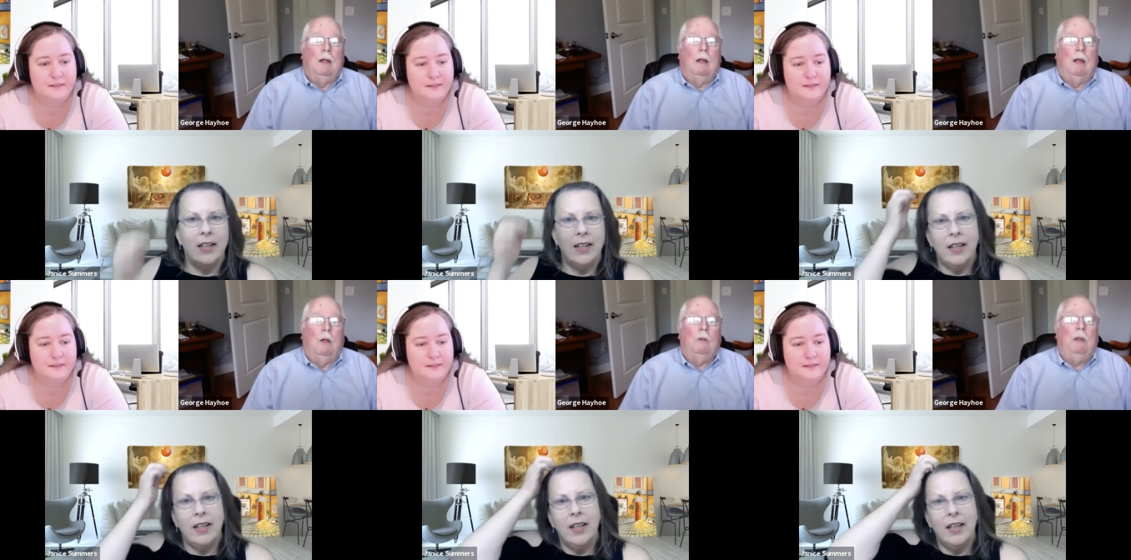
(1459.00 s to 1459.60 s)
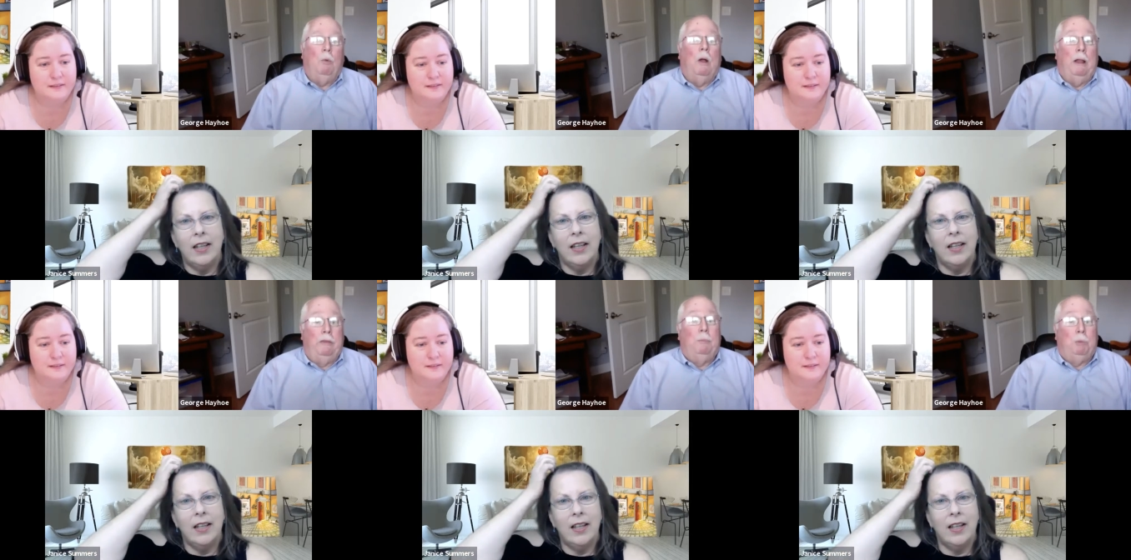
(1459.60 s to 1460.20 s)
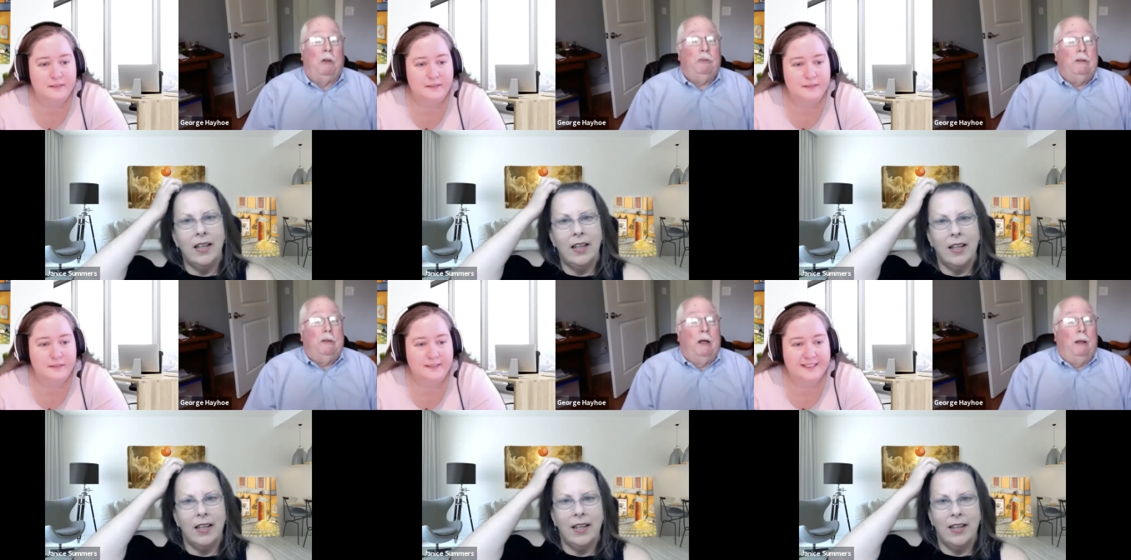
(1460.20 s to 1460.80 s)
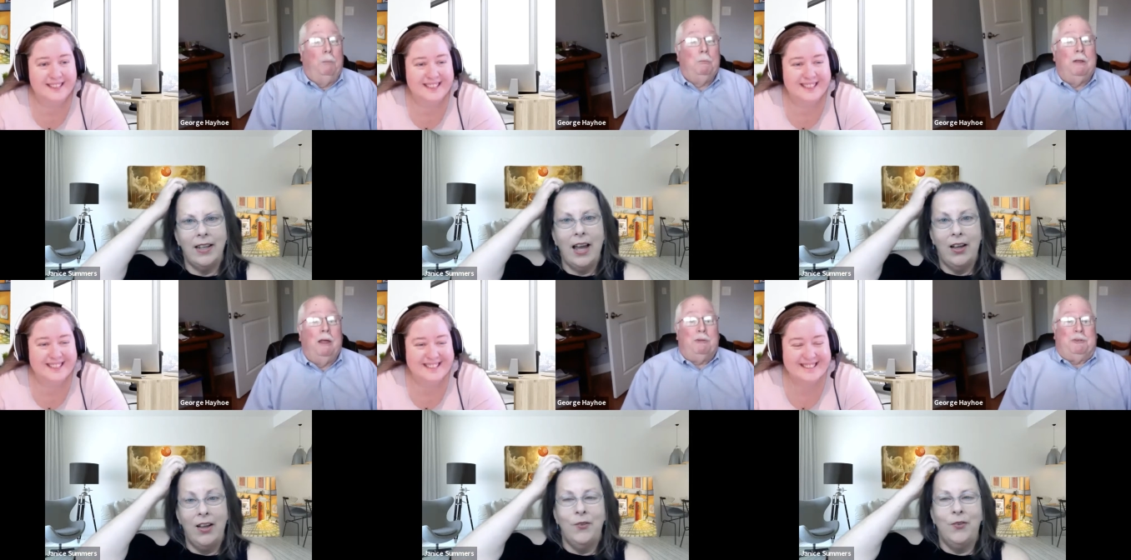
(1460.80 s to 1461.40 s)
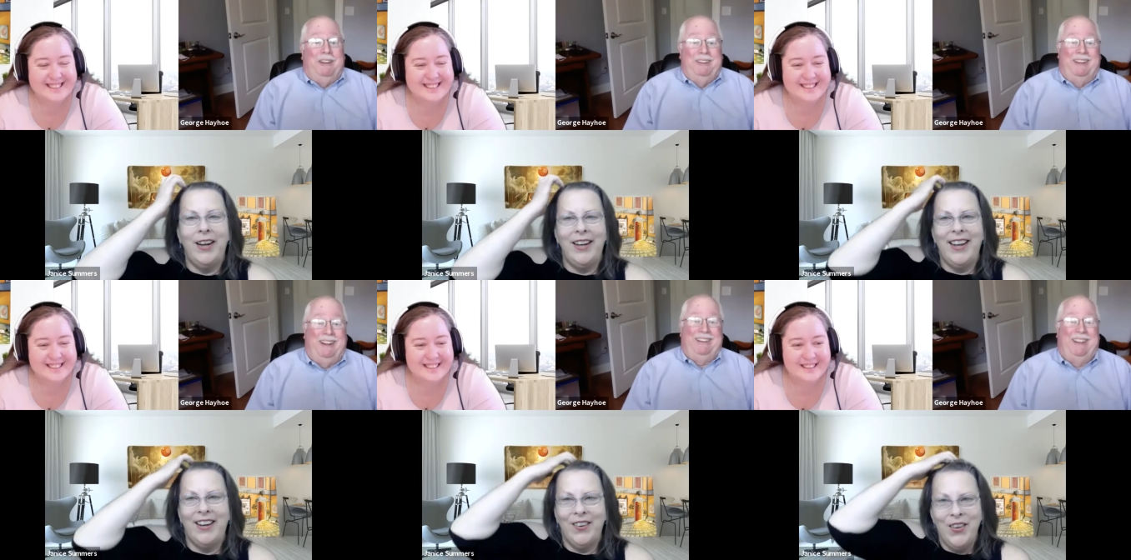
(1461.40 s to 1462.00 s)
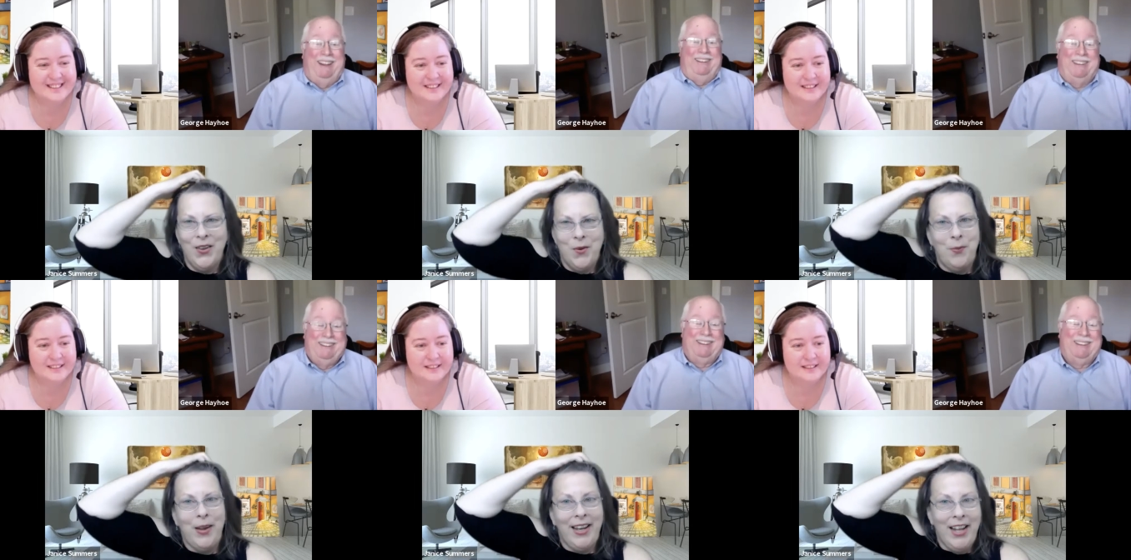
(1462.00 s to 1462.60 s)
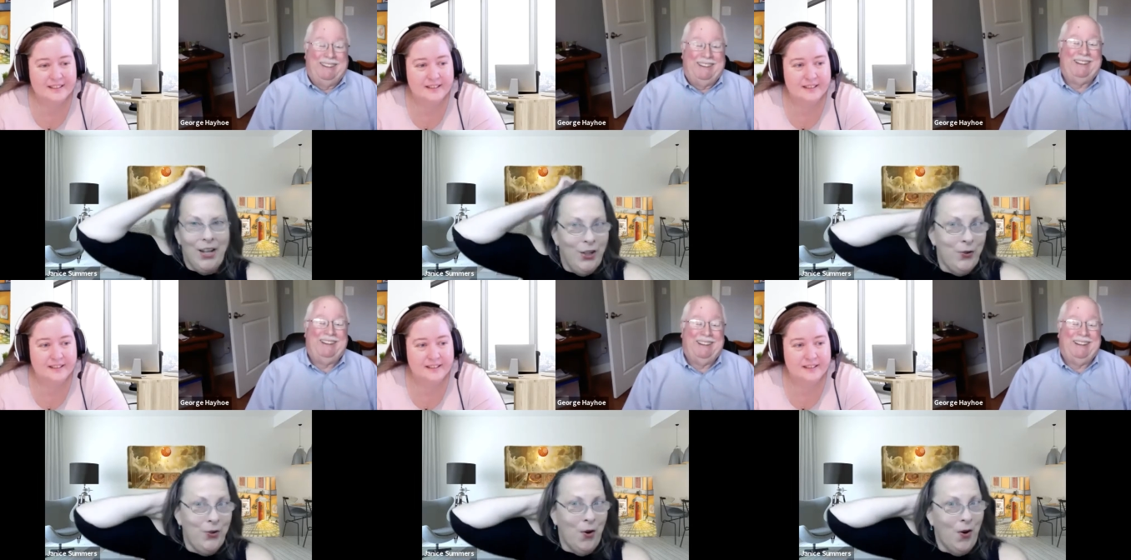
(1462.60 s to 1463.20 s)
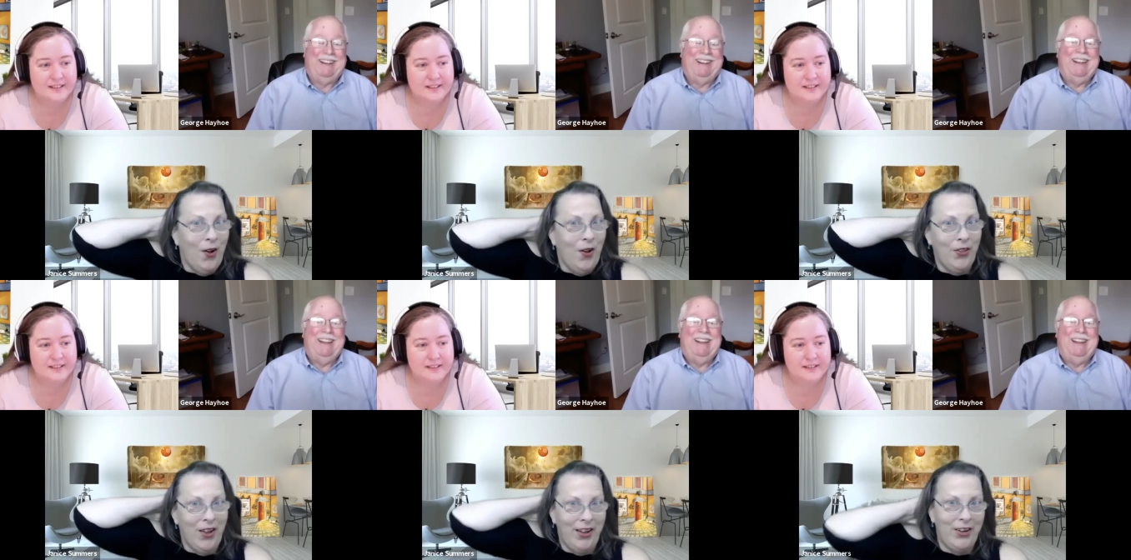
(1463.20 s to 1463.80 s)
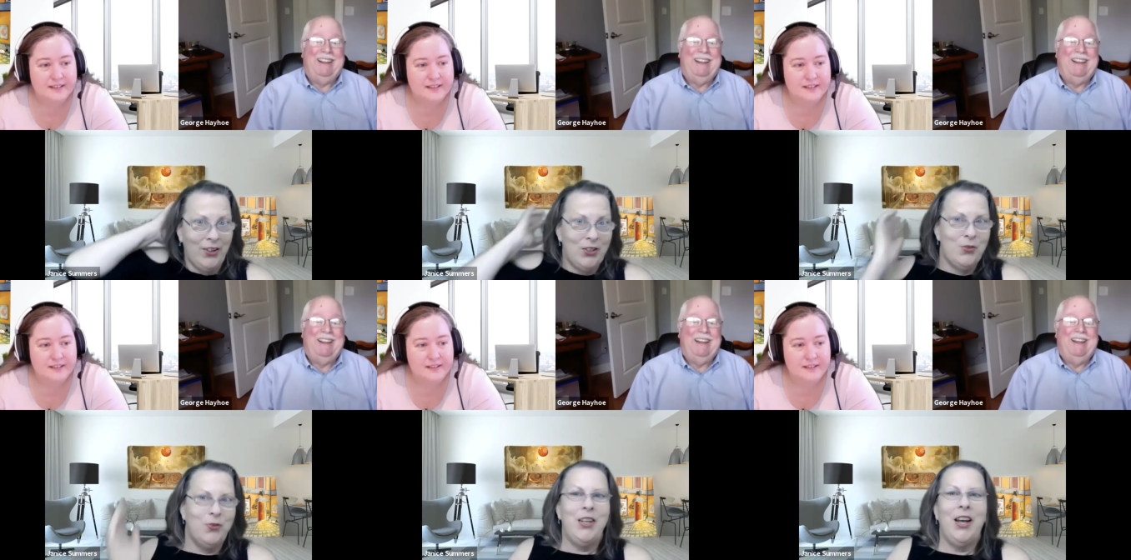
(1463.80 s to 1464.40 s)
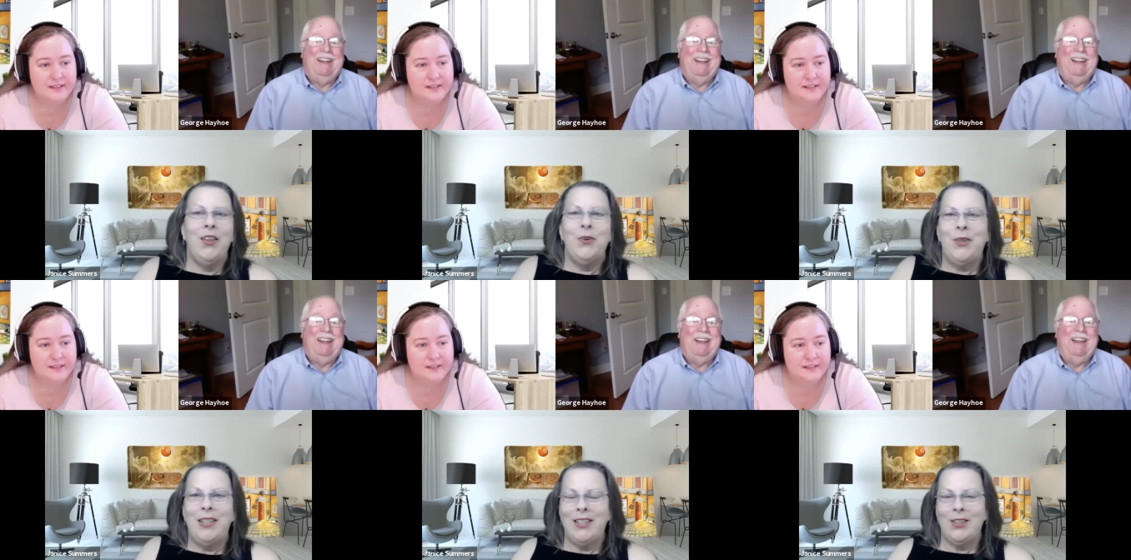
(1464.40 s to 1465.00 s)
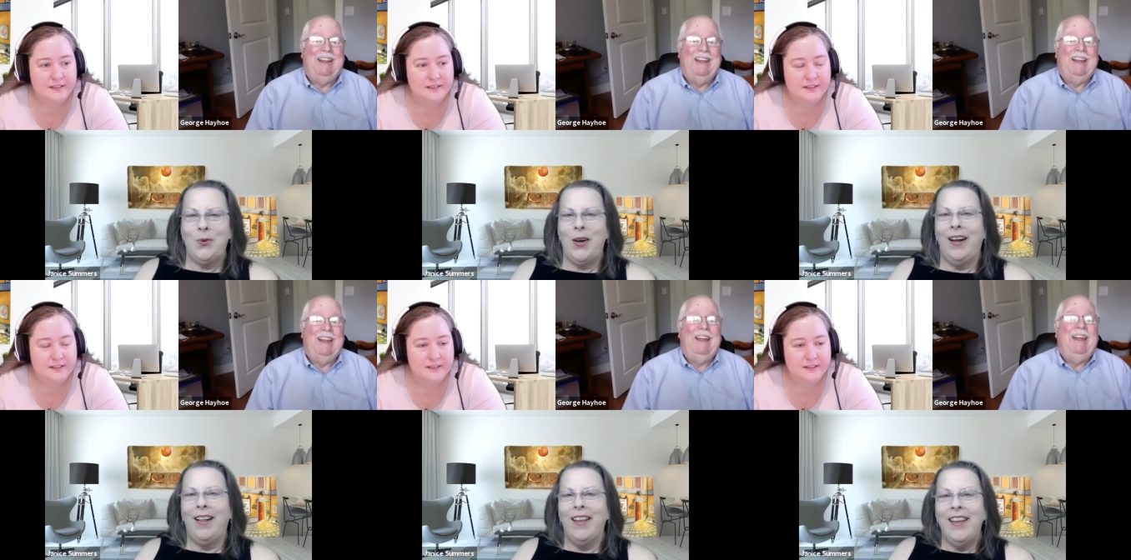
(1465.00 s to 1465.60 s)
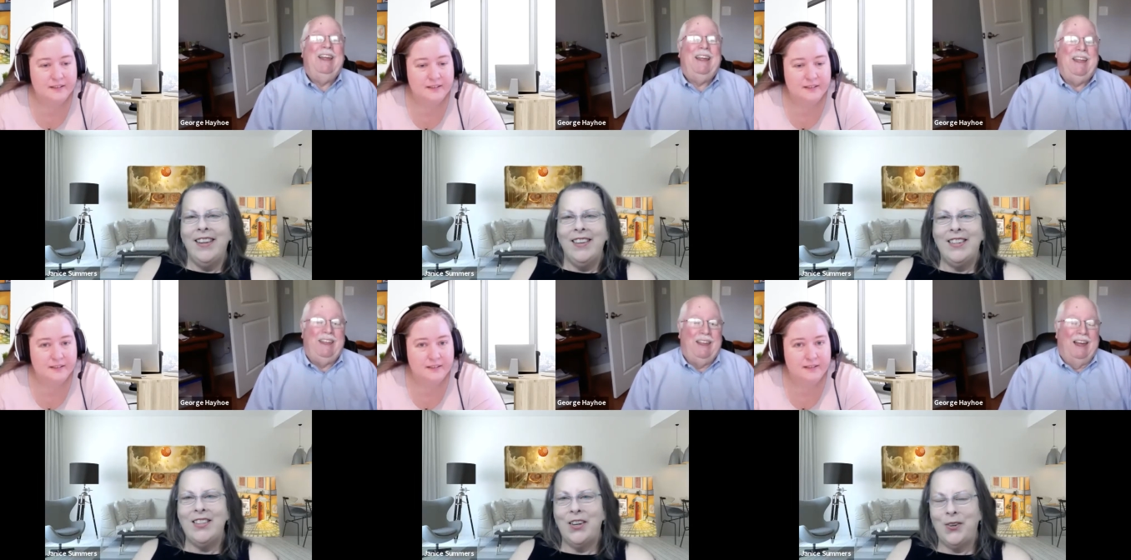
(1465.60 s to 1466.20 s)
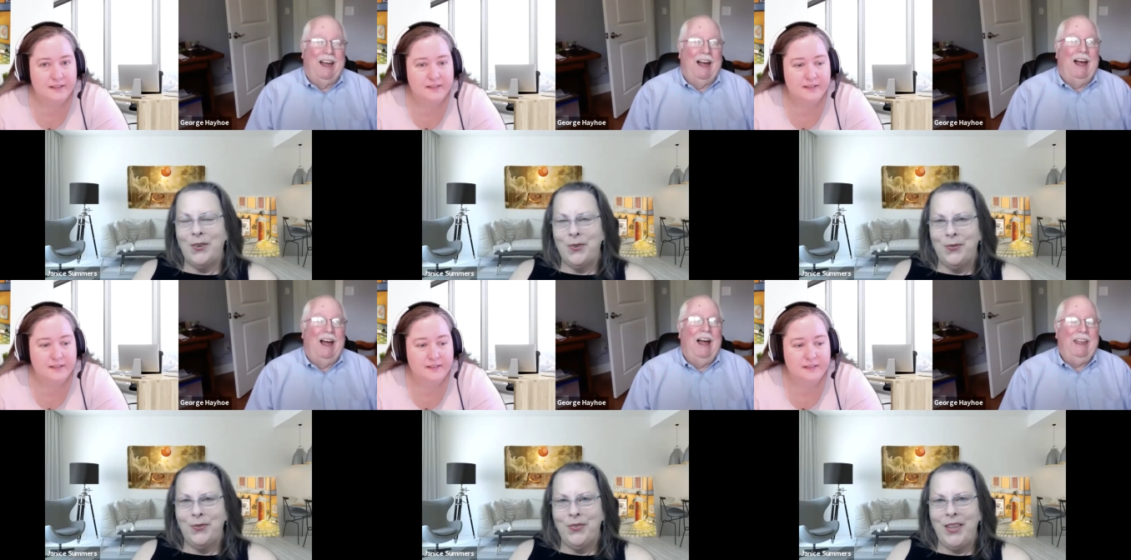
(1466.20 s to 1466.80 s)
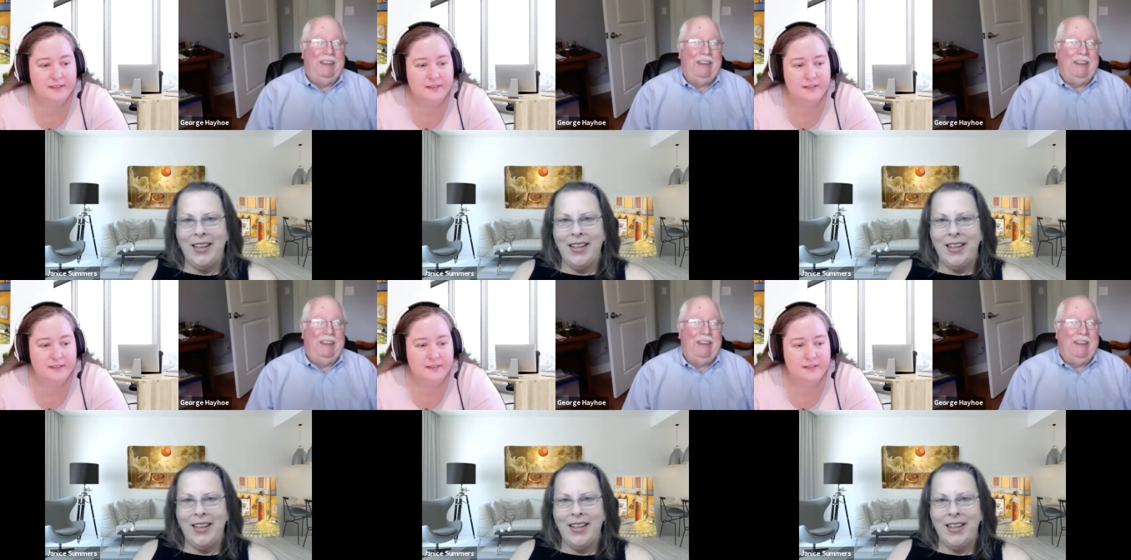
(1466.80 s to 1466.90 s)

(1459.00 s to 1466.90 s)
Speaker 1: Only one at the present time. Yeah, yeah.
Speaker 2: right now. but you know all the editors for the other ones as well. So. Uh,